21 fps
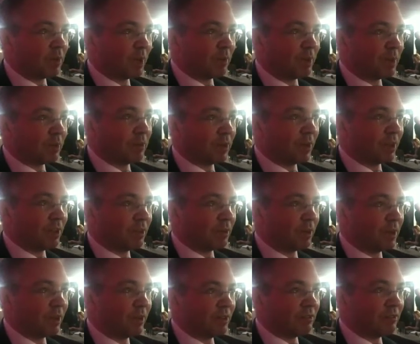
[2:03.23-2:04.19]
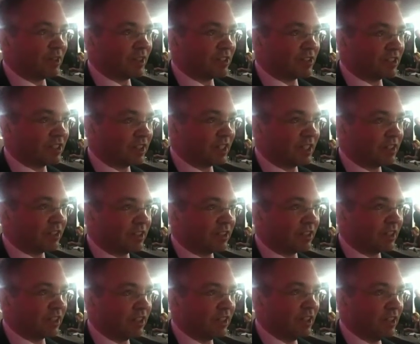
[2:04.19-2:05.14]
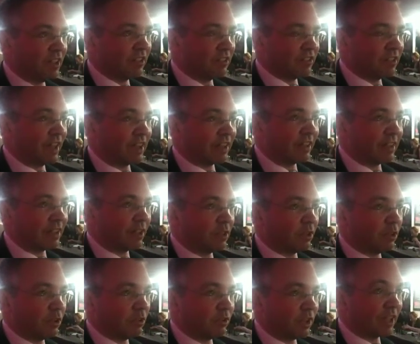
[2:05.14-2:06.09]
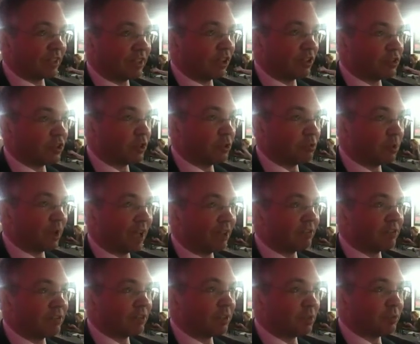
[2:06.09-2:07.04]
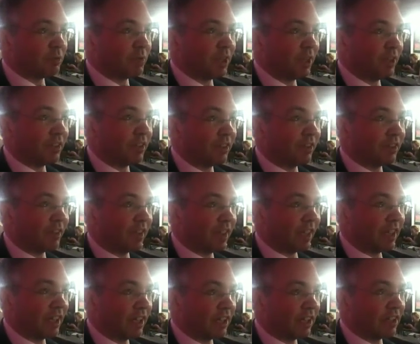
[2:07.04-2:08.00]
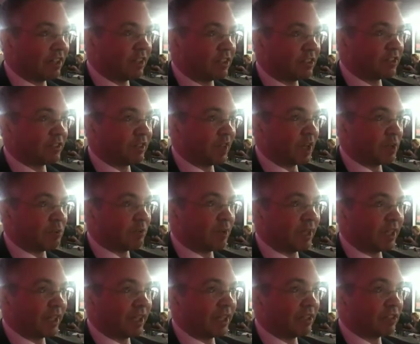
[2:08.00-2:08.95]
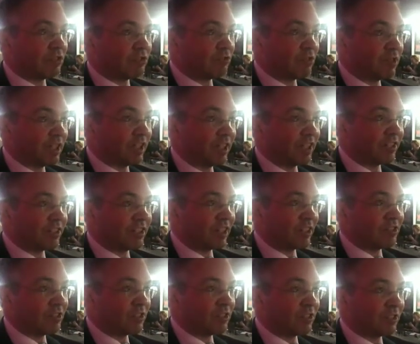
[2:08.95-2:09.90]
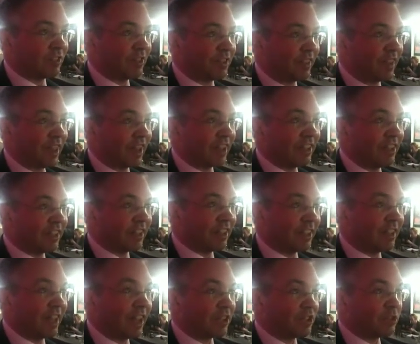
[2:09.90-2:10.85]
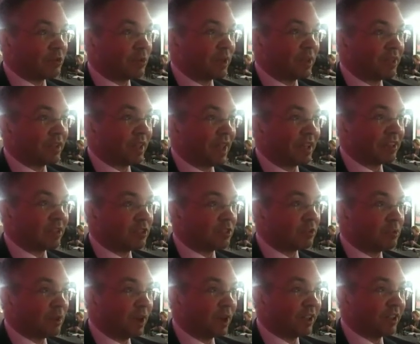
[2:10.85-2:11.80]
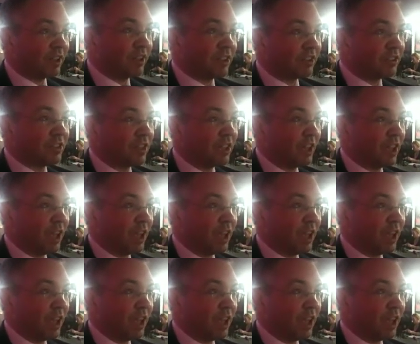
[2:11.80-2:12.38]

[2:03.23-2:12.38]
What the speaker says: I mean, we're investing in the technological platform that they are developing. It's really essential that connects with and inspires